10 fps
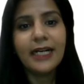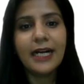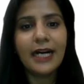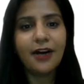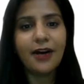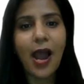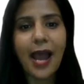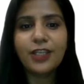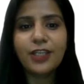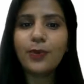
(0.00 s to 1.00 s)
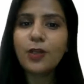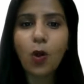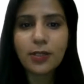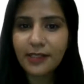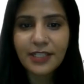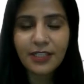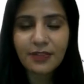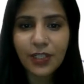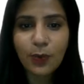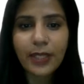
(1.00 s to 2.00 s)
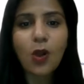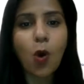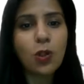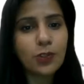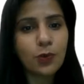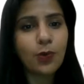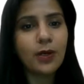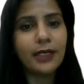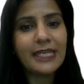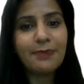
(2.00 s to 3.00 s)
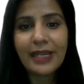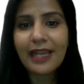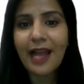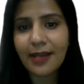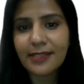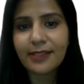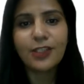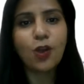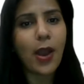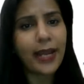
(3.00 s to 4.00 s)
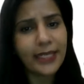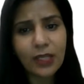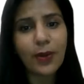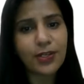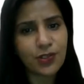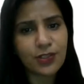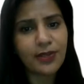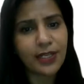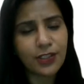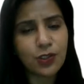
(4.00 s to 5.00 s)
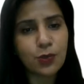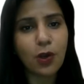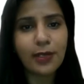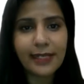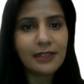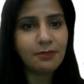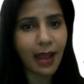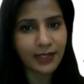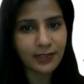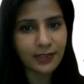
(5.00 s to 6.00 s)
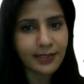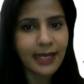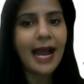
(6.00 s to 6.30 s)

And you can alternatively, you can also email us your any questions related to your legal matters